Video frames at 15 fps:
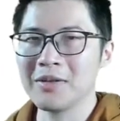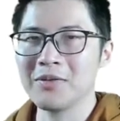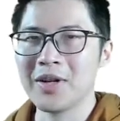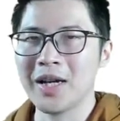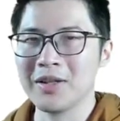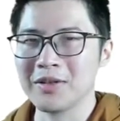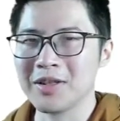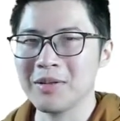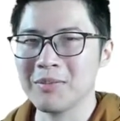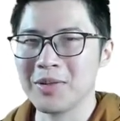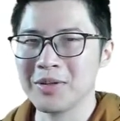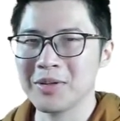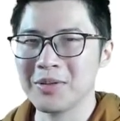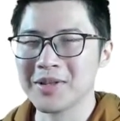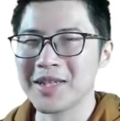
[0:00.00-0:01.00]
final
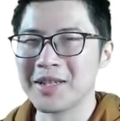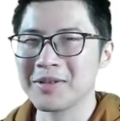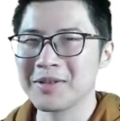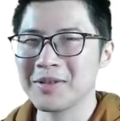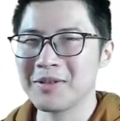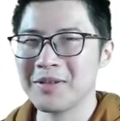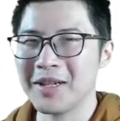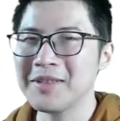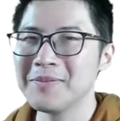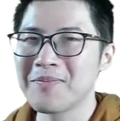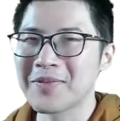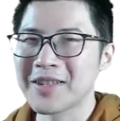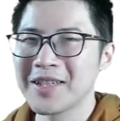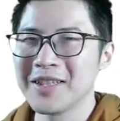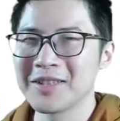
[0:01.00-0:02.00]
computed result, right?
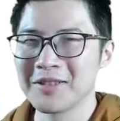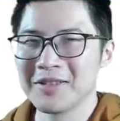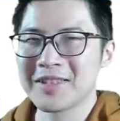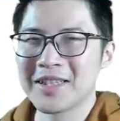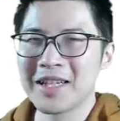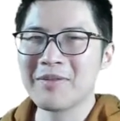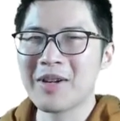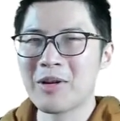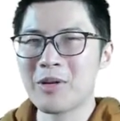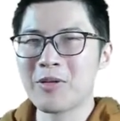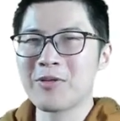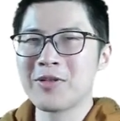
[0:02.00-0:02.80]
So it's kind of our